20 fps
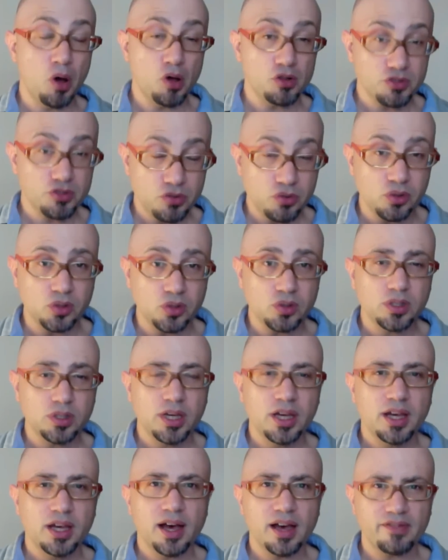school.
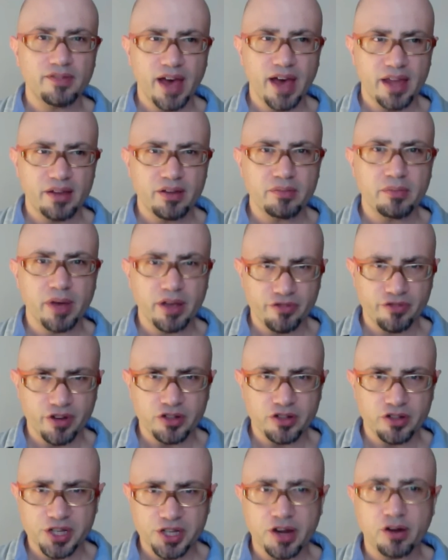I've had my fair
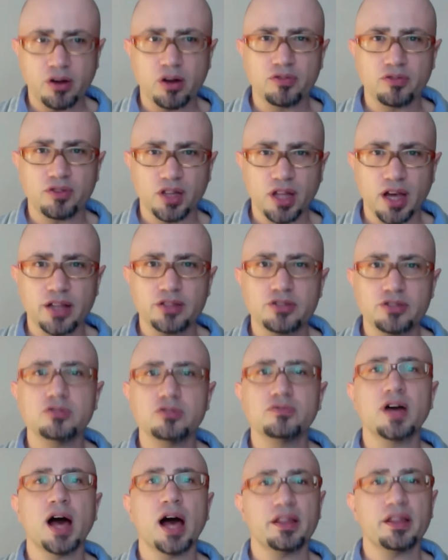share of clients who've
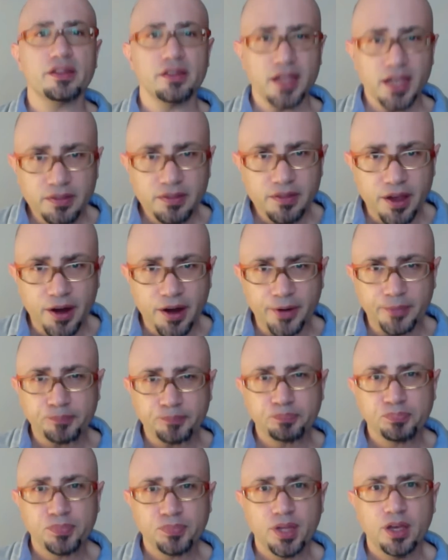gotten in there
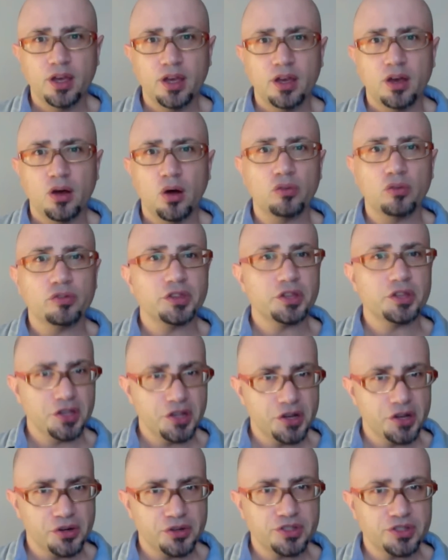over the
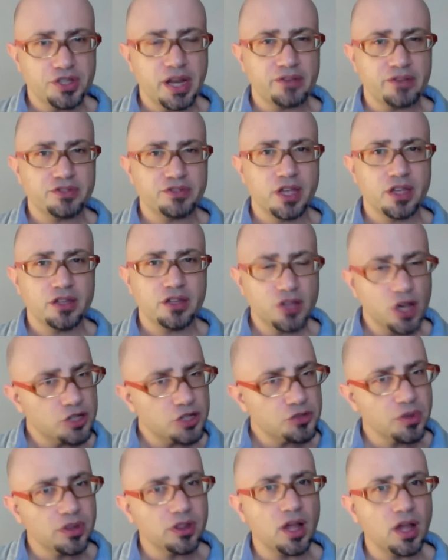years. And I've stayed in touch
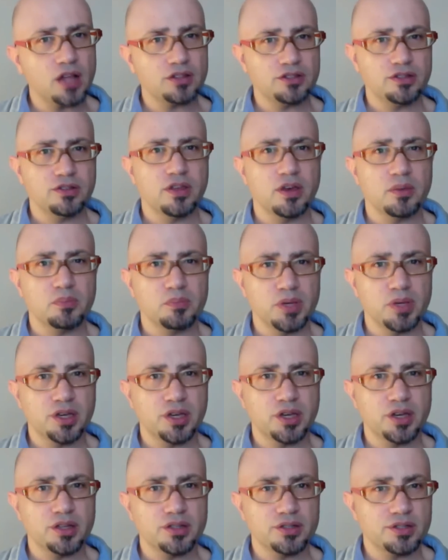with lots of them
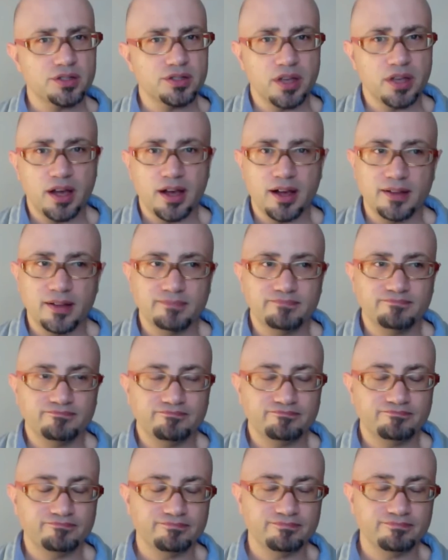because
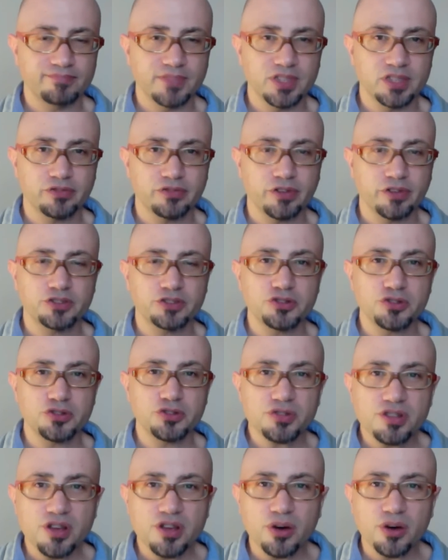it's fun to do
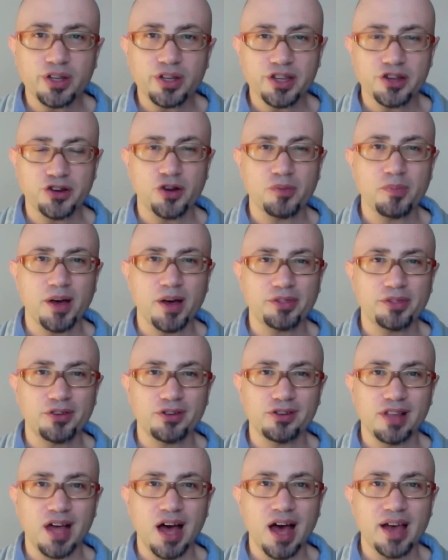so and hear about their
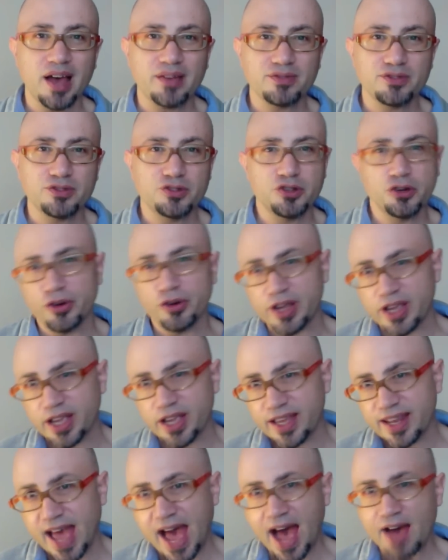lives during
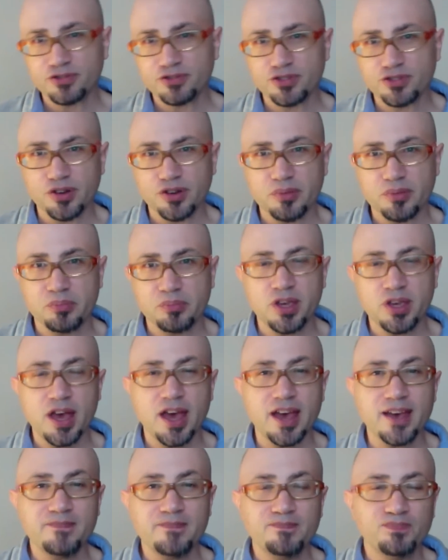and after MBA.